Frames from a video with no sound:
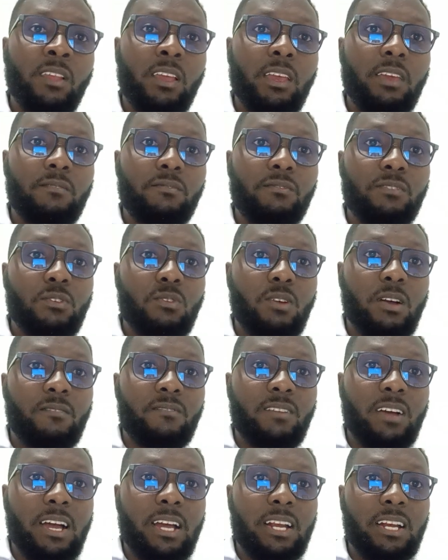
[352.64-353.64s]
If you
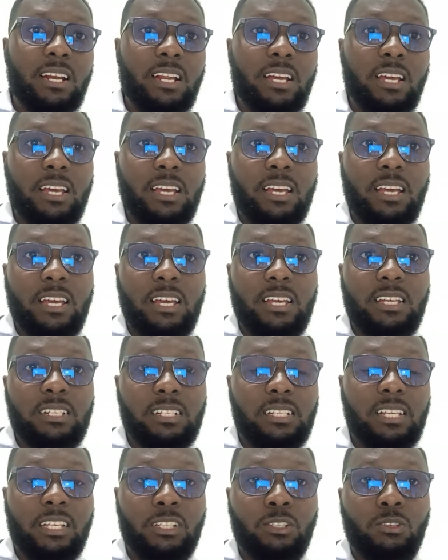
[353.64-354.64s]
have had
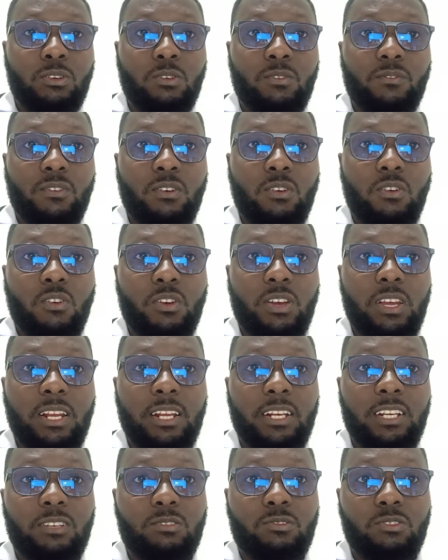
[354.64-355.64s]
insertion of coil
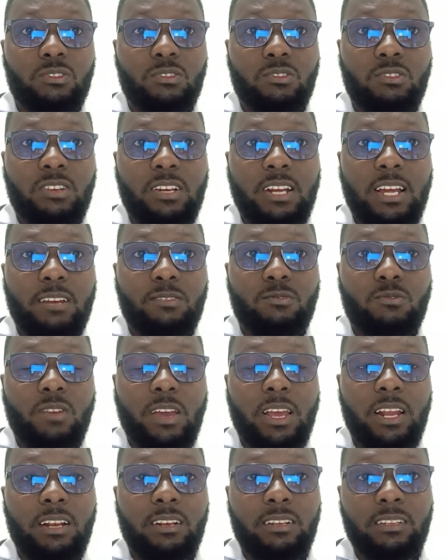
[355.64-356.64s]
and it was not done
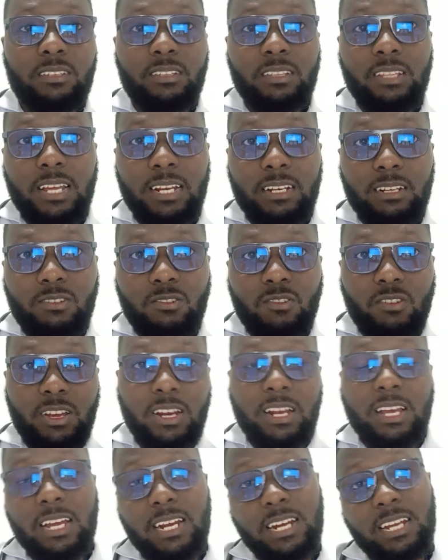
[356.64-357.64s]
well, that
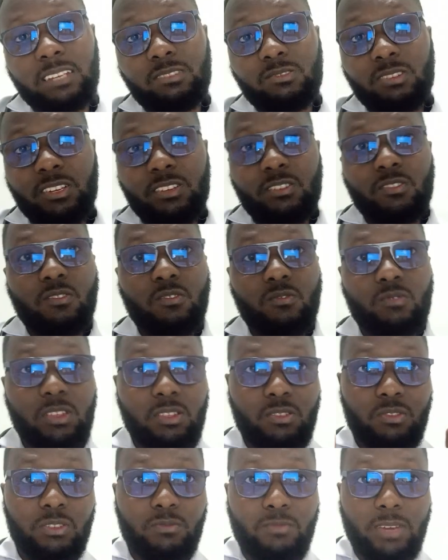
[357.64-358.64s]
coil can actually go with
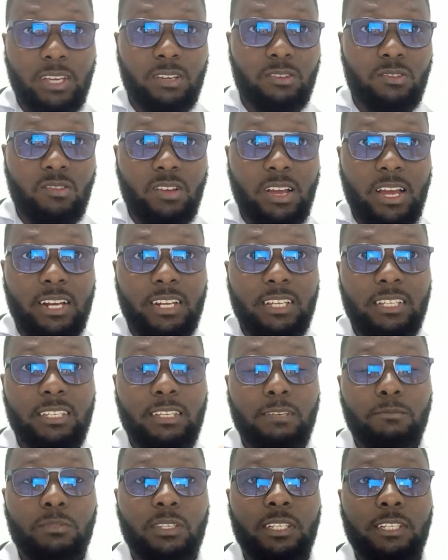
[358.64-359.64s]
those
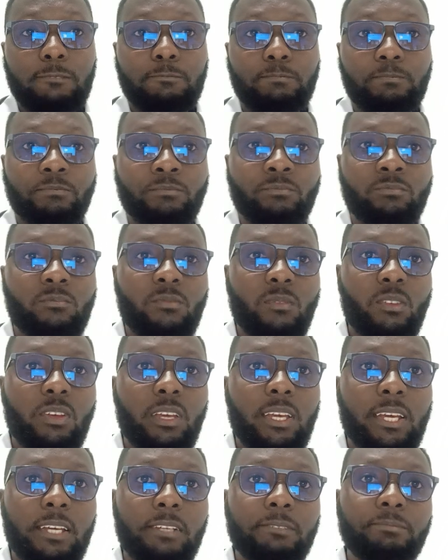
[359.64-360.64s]
microorganisms.
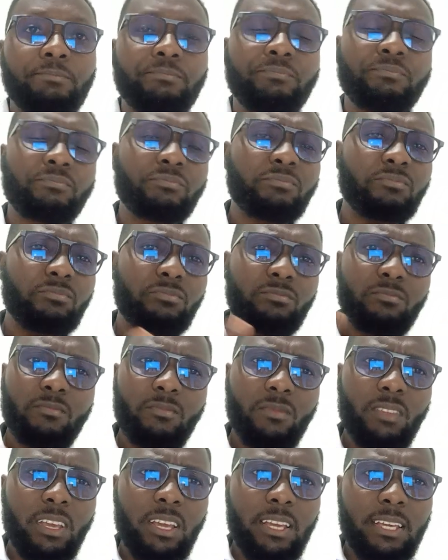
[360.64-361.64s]
Okay.
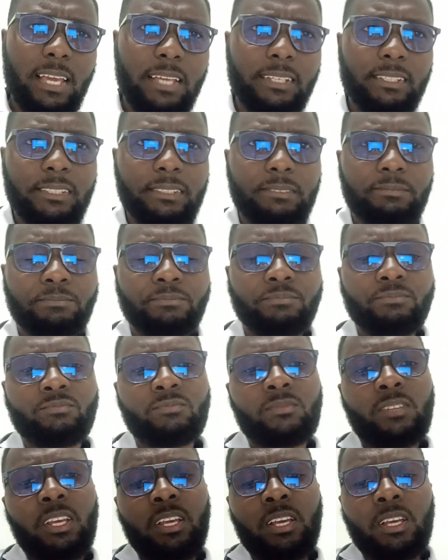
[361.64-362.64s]
Yes.
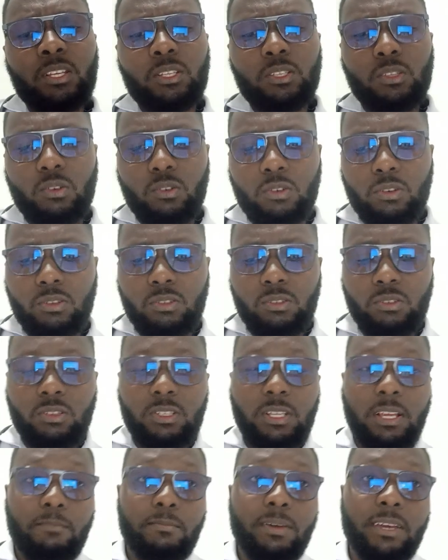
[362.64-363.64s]
So
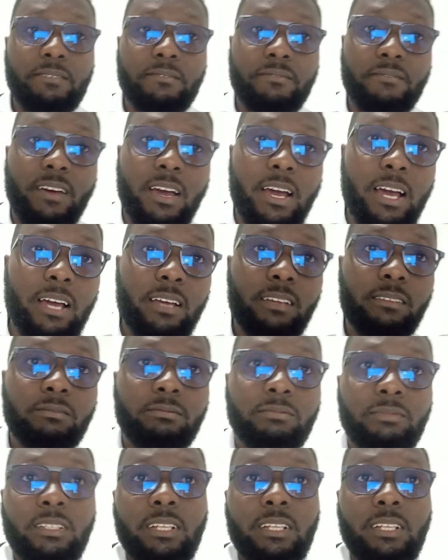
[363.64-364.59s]
those are by far.